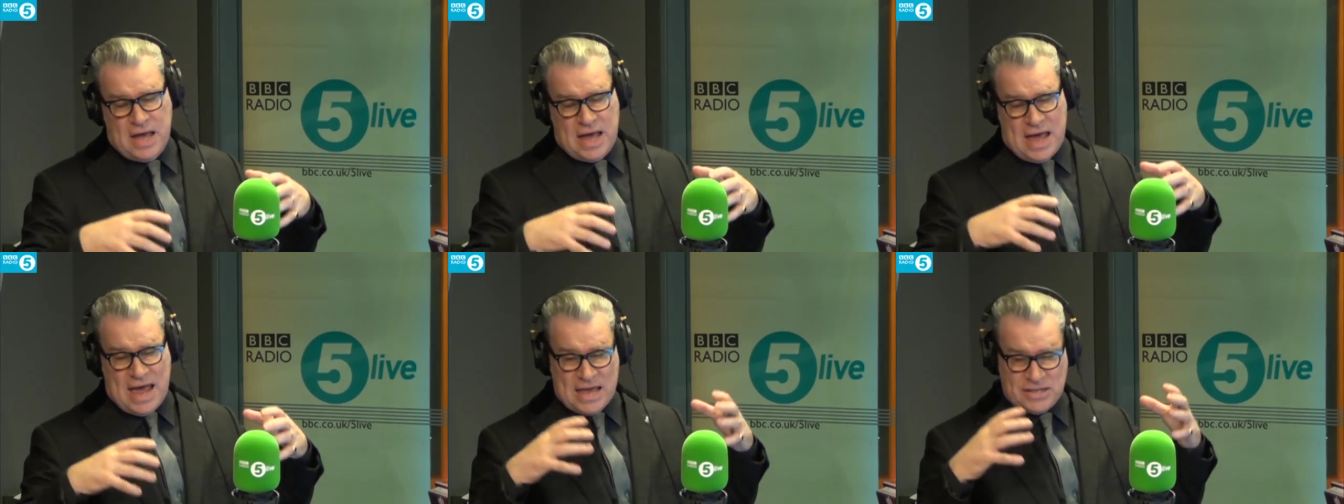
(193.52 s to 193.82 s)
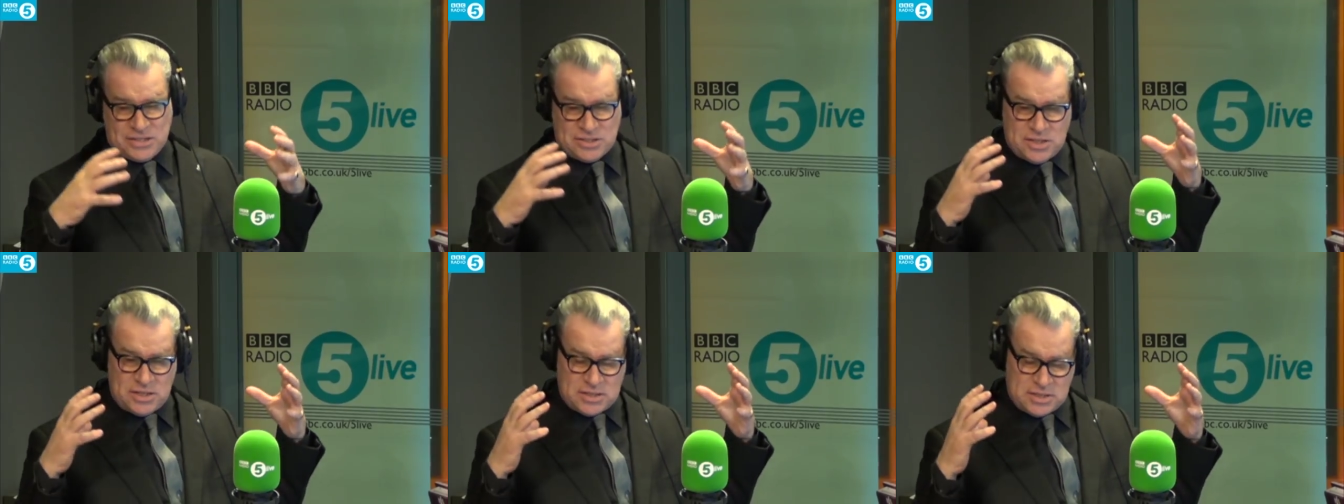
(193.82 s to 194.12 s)

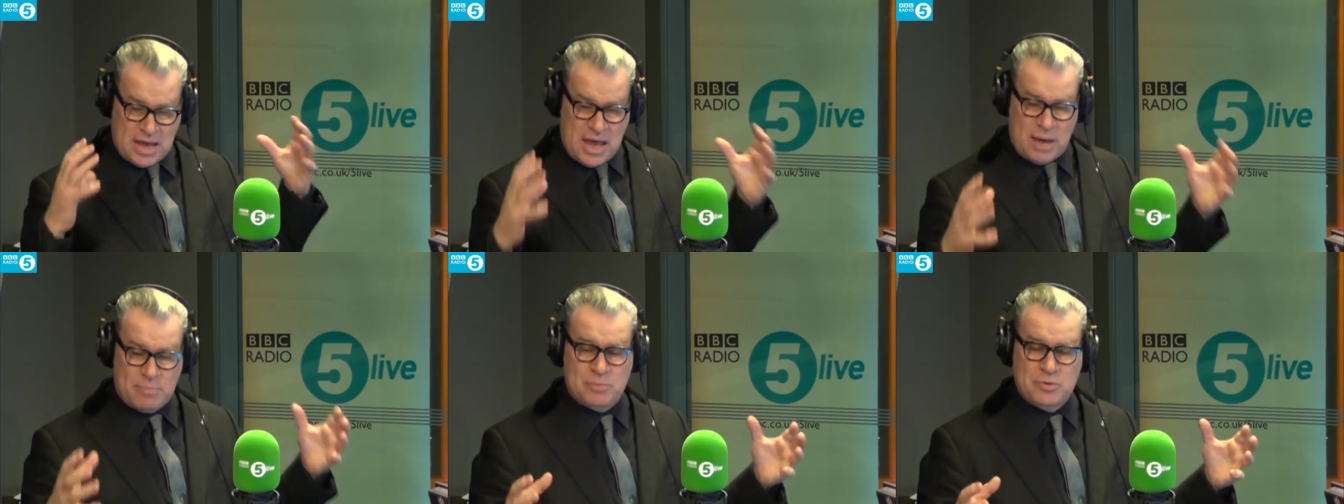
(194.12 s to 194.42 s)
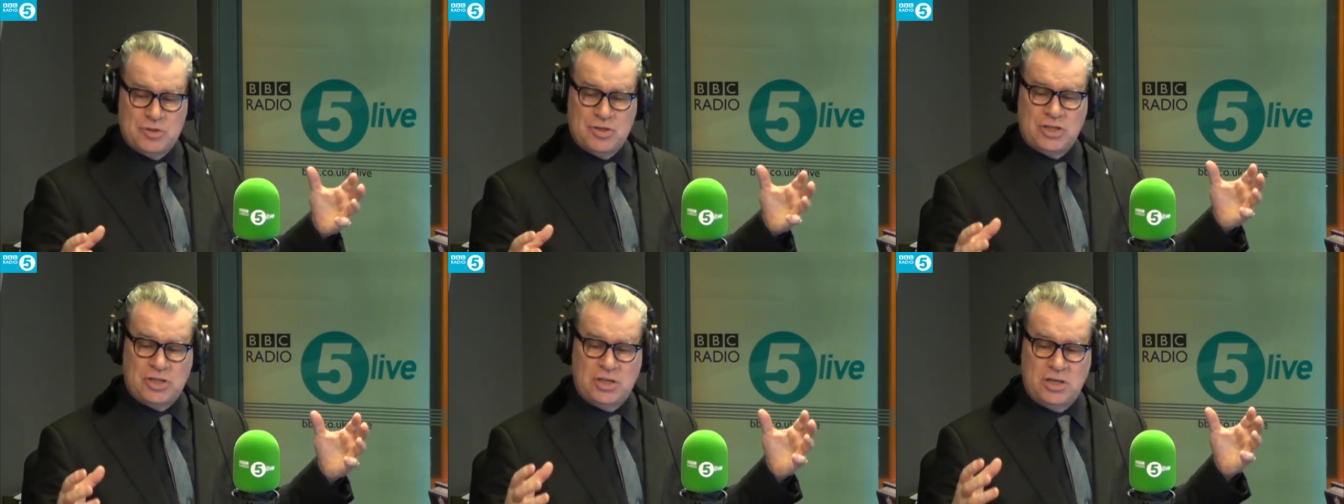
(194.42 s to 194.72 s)
as this
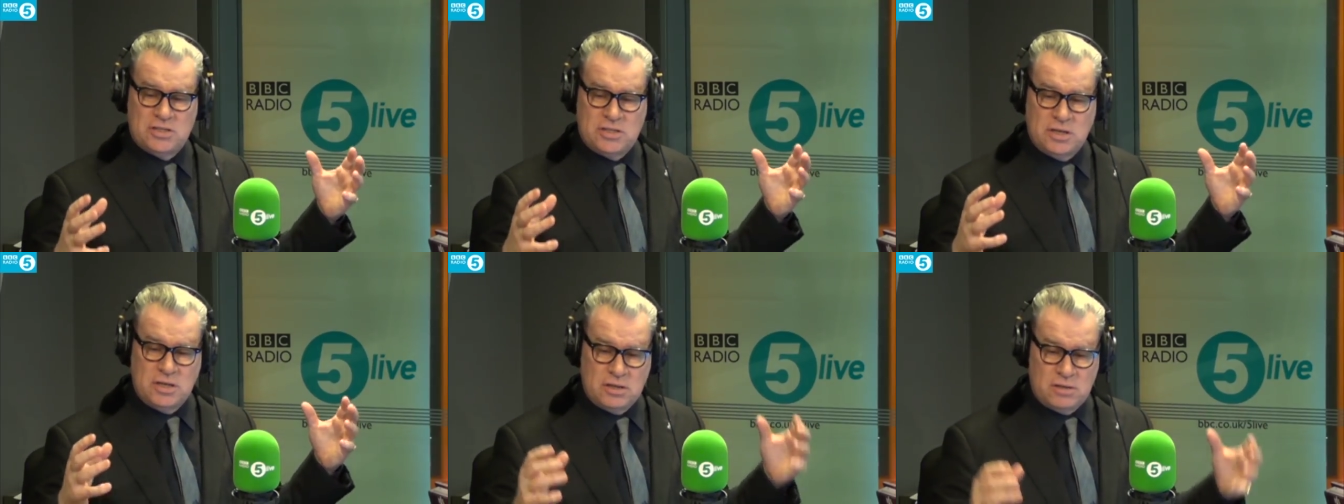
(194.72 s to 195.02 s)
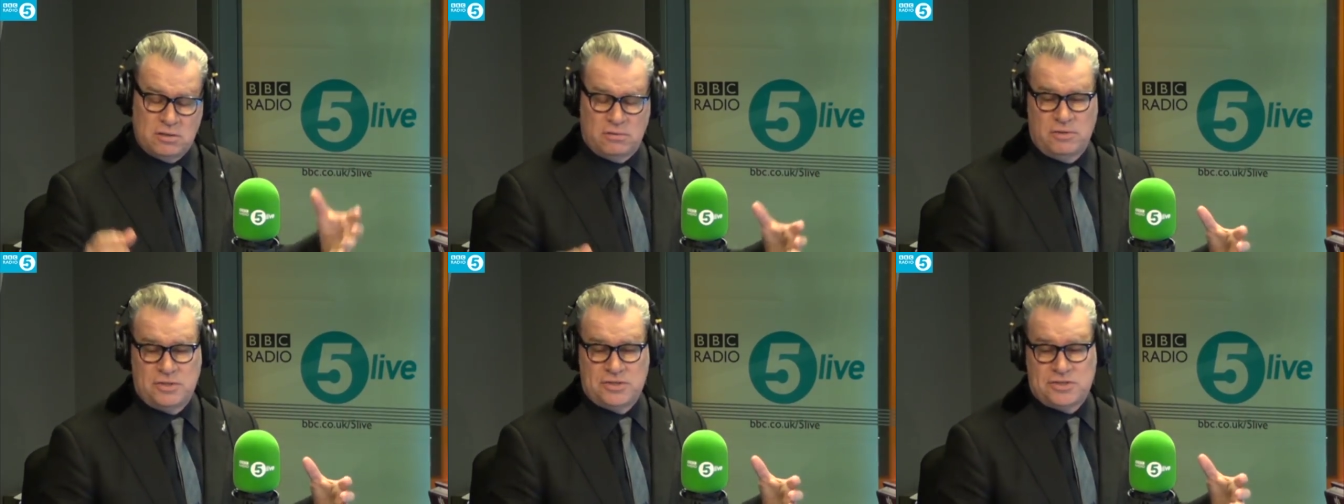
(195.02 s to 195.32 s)
happens she is
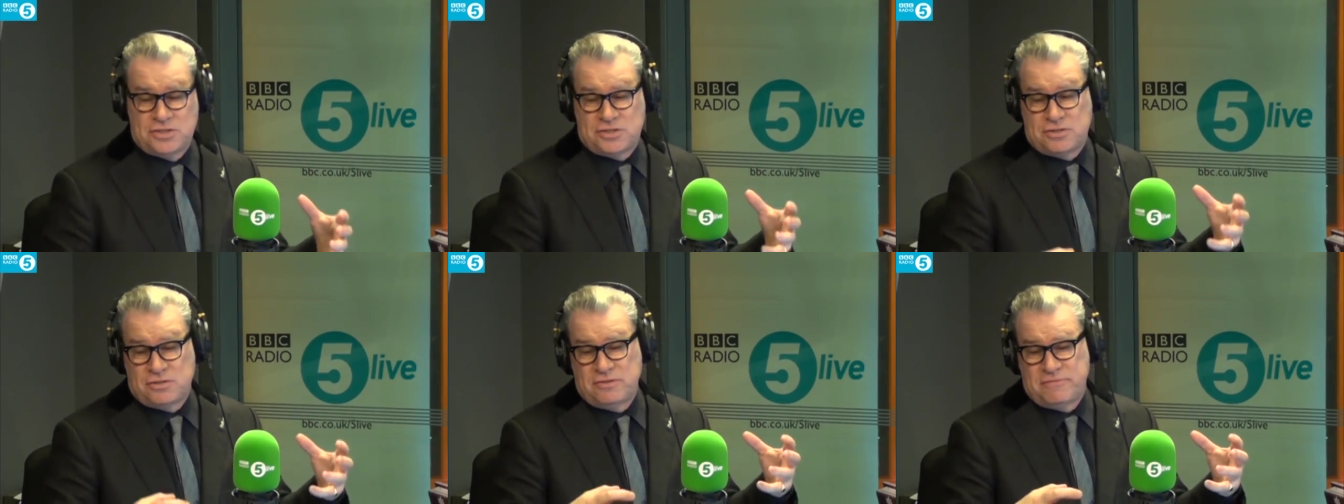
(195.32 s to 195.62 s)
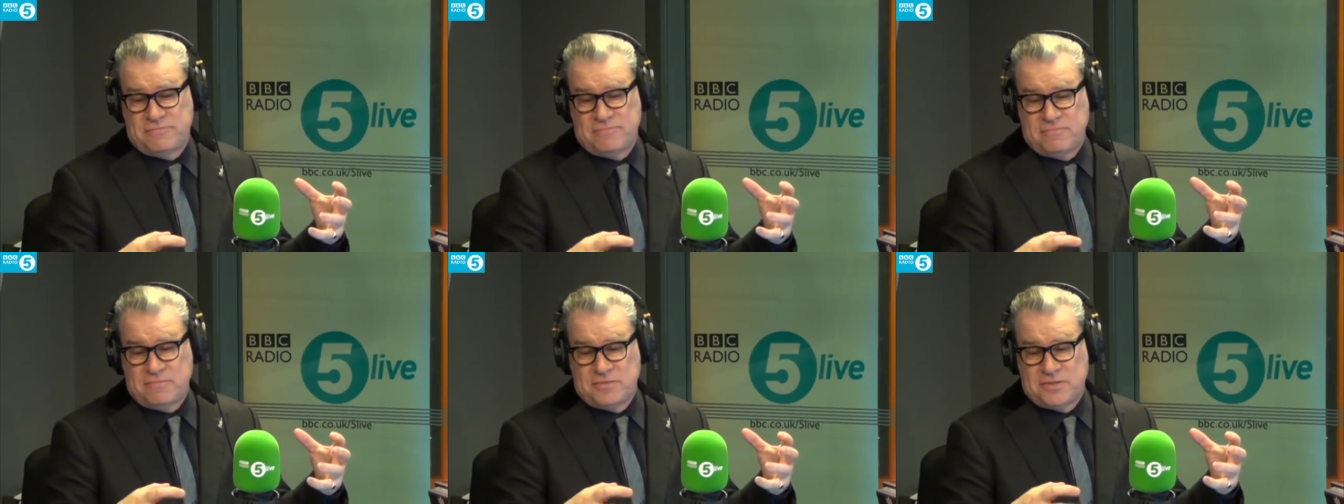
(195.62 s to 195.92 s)
encouraged to sort
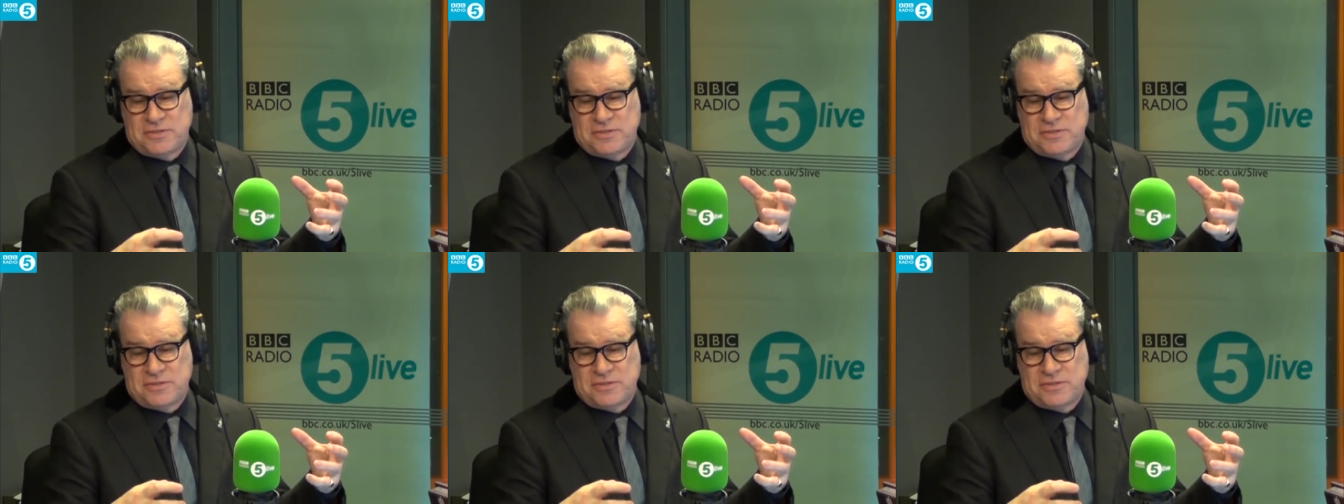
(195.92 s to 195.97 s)
of